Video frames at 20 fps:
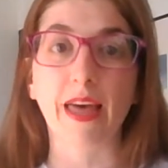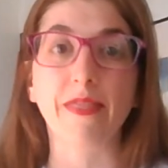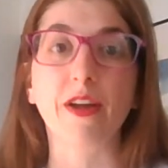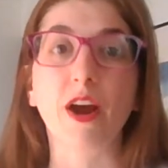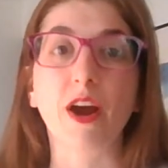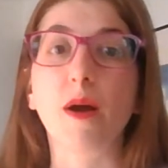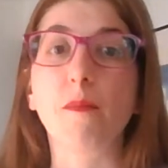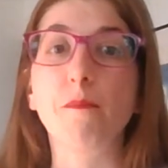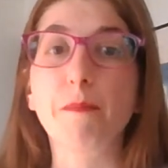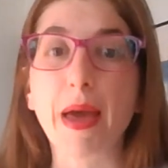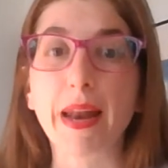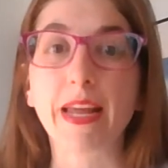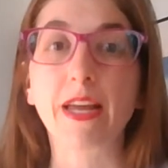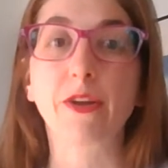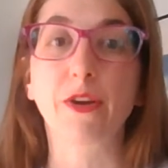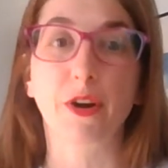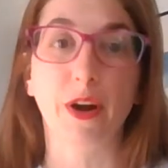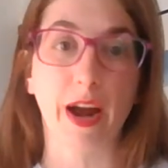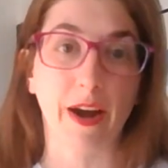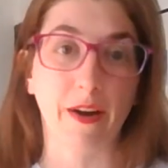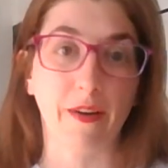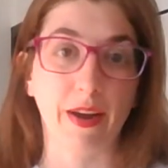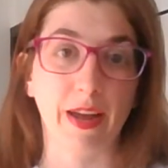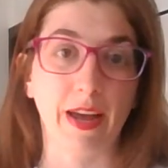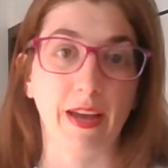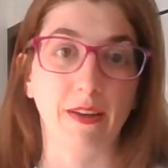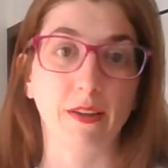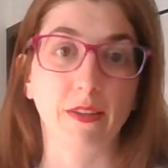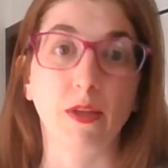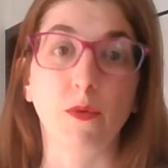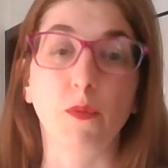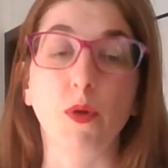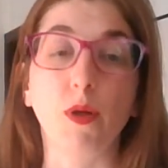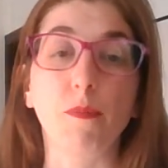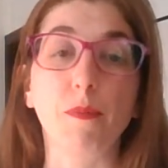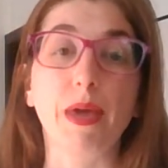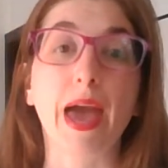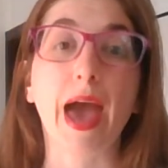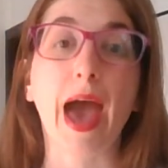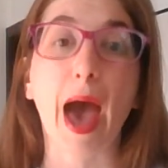and there are many in your area that
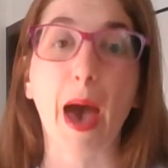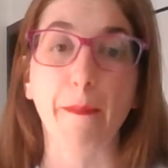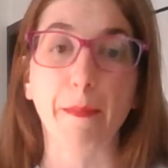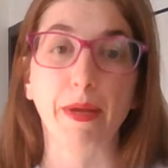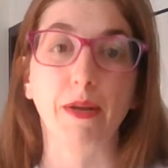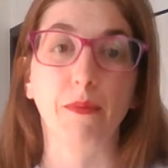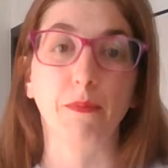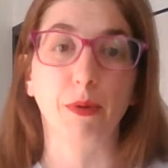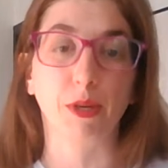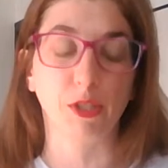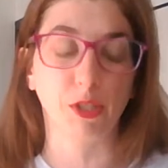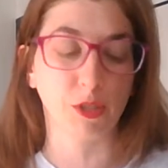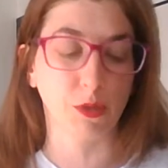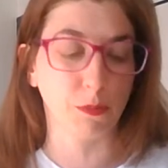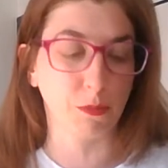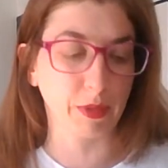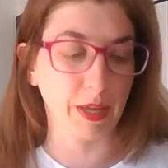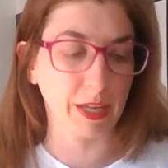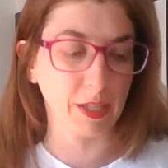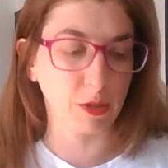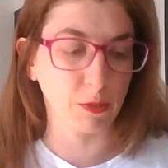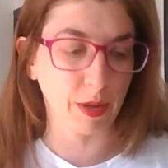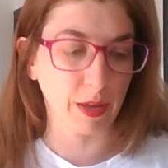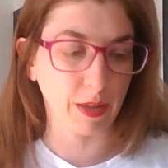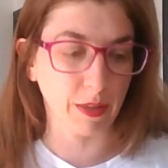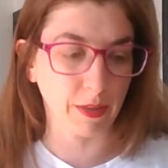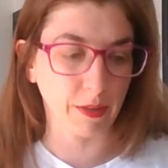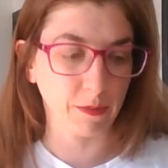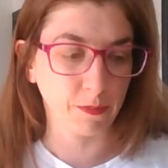we'll be happy to put you in place with.